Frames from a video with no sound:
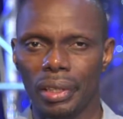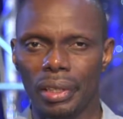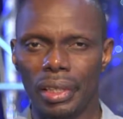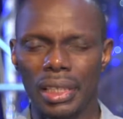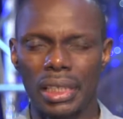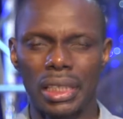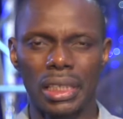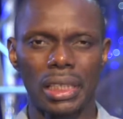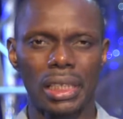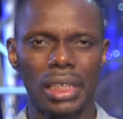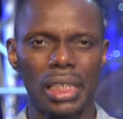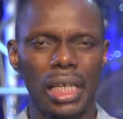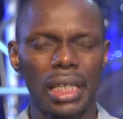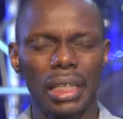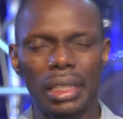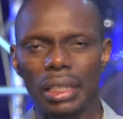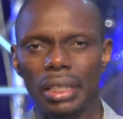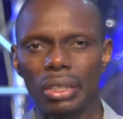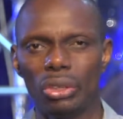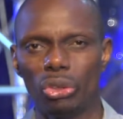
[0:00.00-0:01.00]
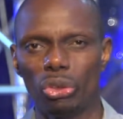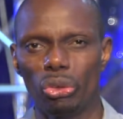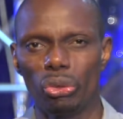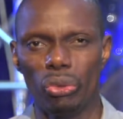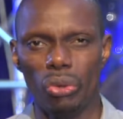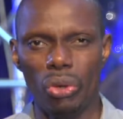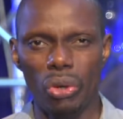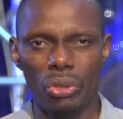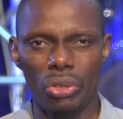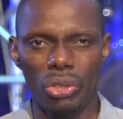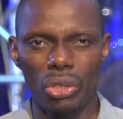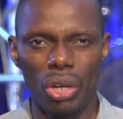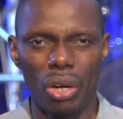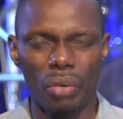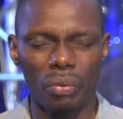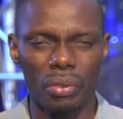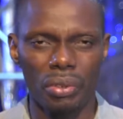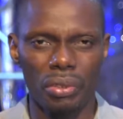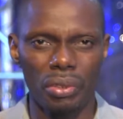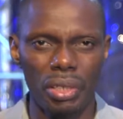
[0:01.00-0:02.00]
They slit the throats
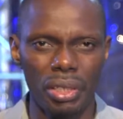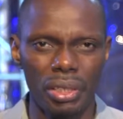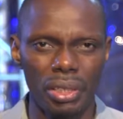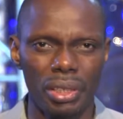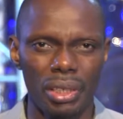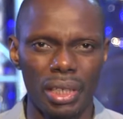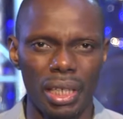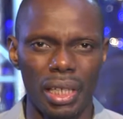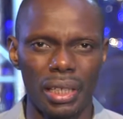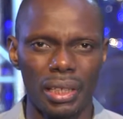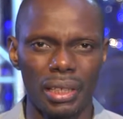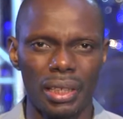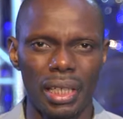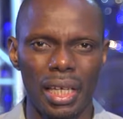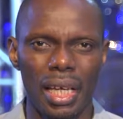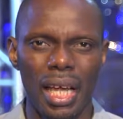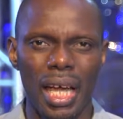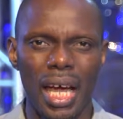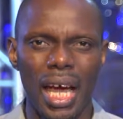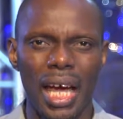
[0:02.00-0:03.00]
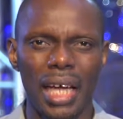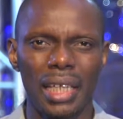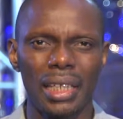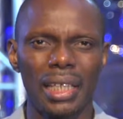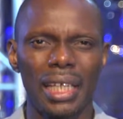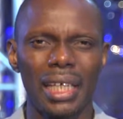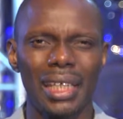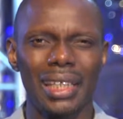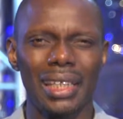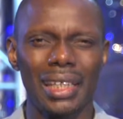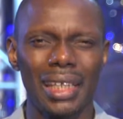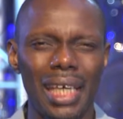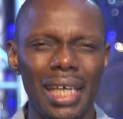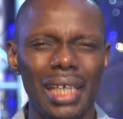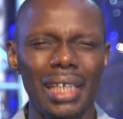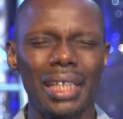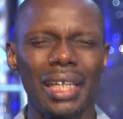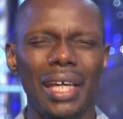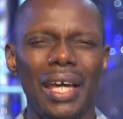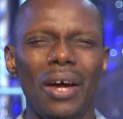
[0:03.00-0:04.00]
of Christians and they
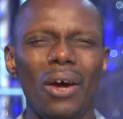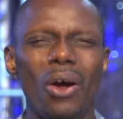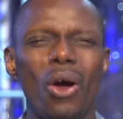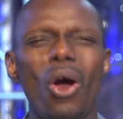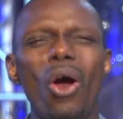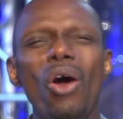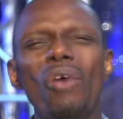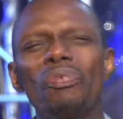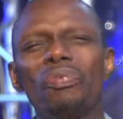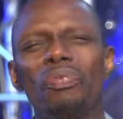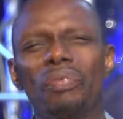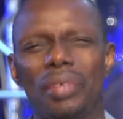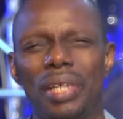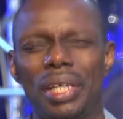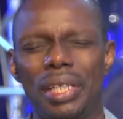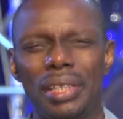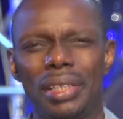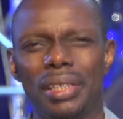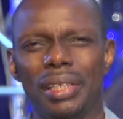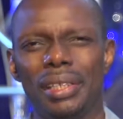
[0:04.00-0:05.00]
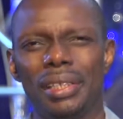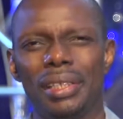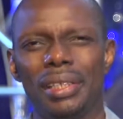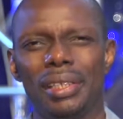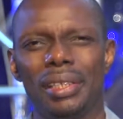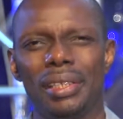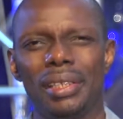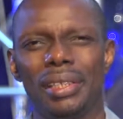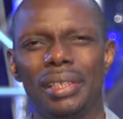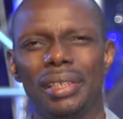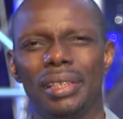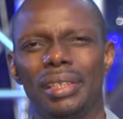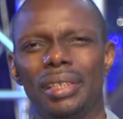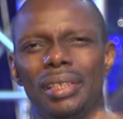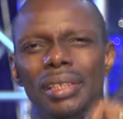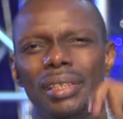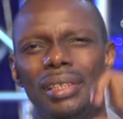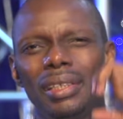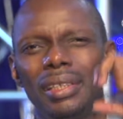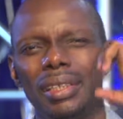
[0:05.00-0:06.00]
think they are offering
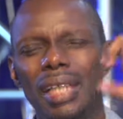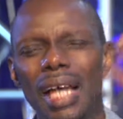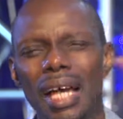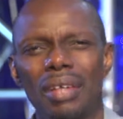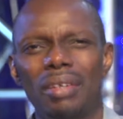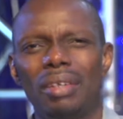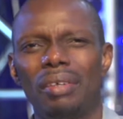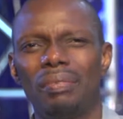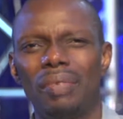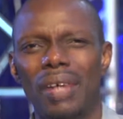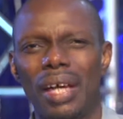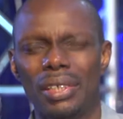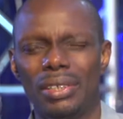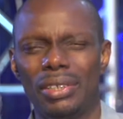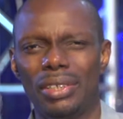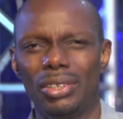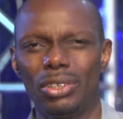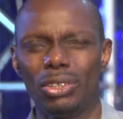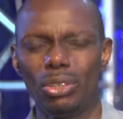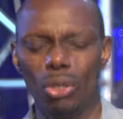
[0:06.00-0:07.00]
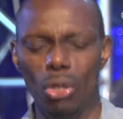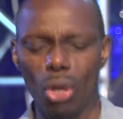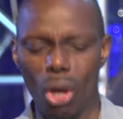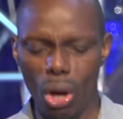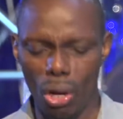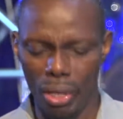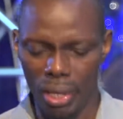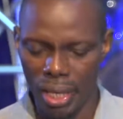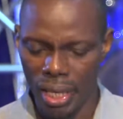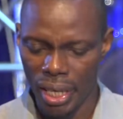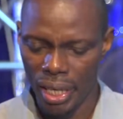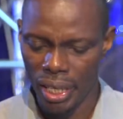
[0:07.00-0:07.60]
sacrifices to God.